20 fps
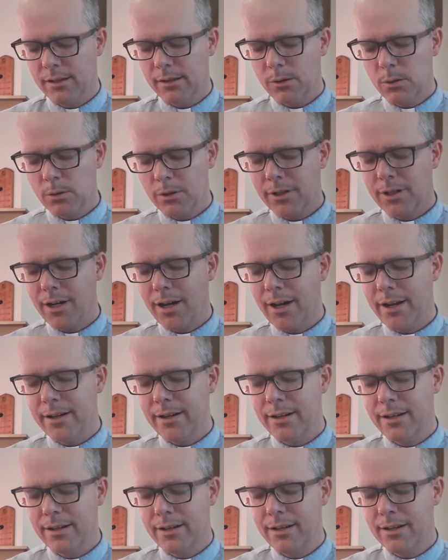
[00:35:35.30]
Lord God,
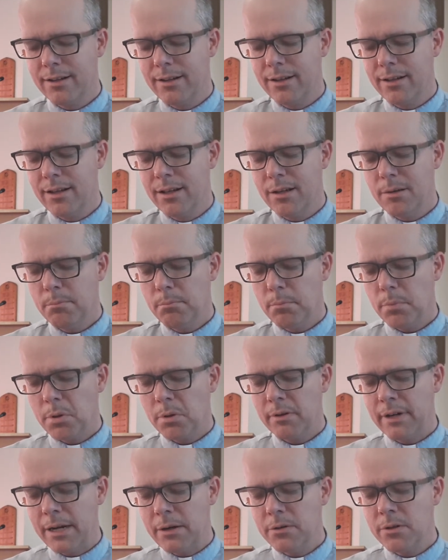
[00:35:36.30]

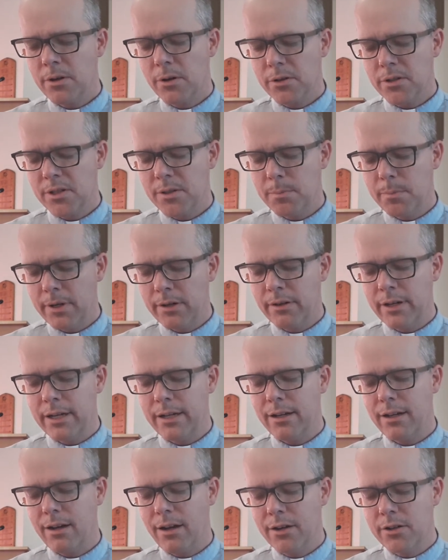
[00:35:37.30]
pour out your
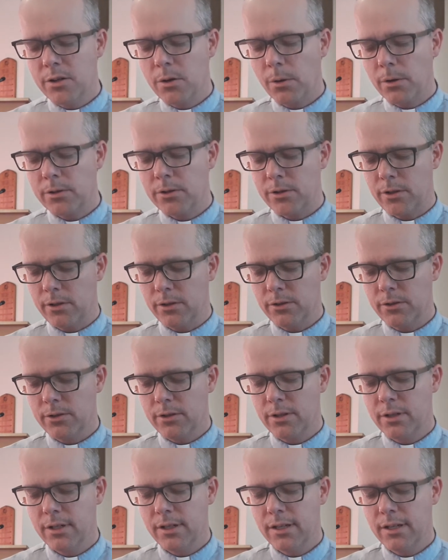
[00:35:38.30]
Spirit on your church